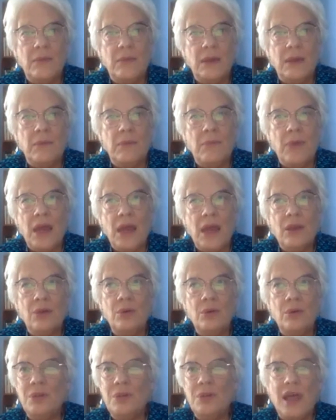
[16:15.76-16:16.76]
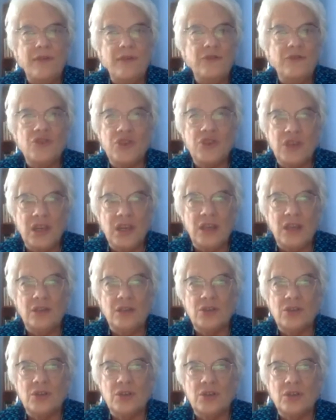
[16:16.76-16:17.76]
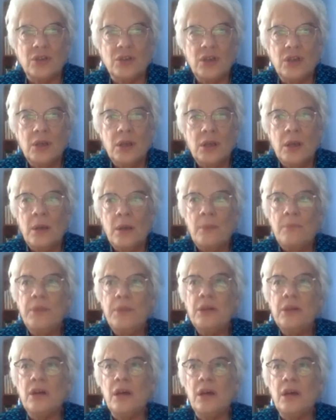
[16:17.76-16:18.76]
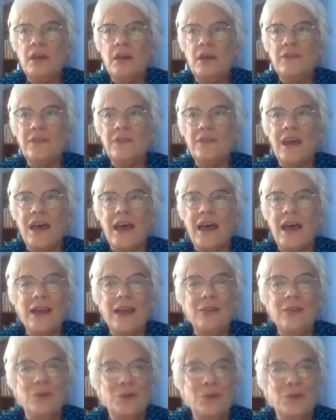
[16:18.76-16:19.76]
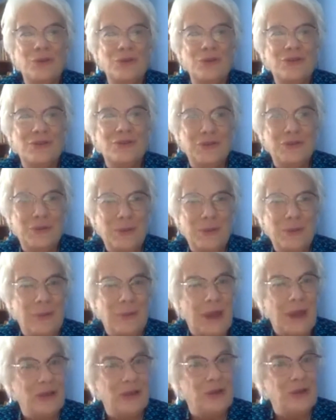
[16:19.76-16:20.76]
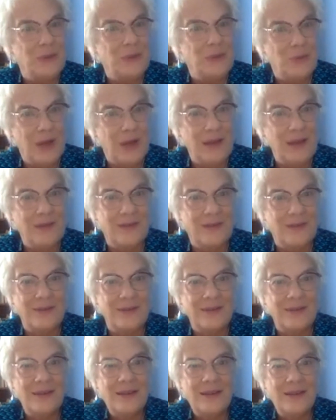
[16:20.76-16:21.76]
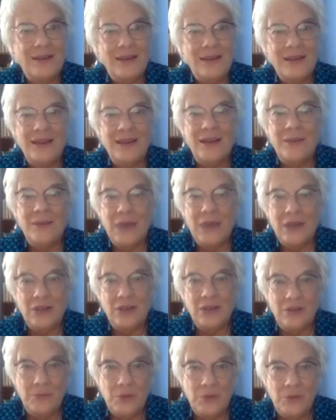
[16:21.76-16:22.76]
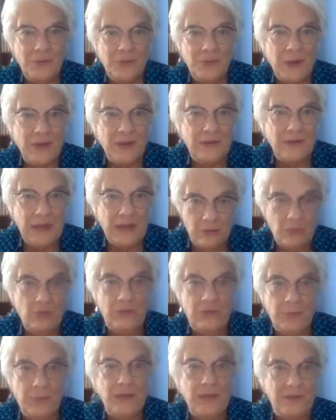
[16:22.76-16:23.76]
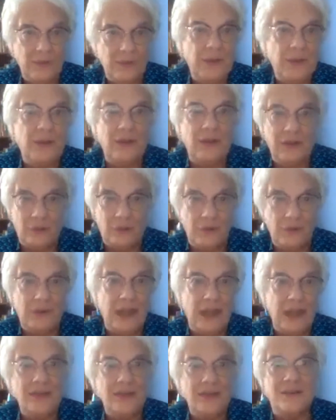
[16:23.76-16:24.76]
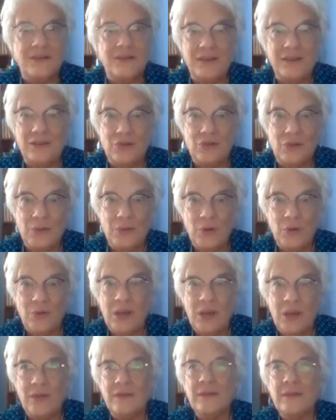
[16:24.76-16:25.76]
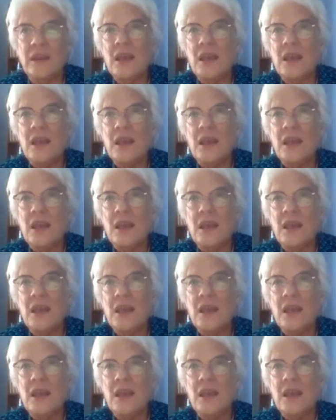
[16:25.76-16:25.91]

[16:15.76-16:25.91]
my whole life changed because I learned about human rights and about human responsibilities related to these human rights.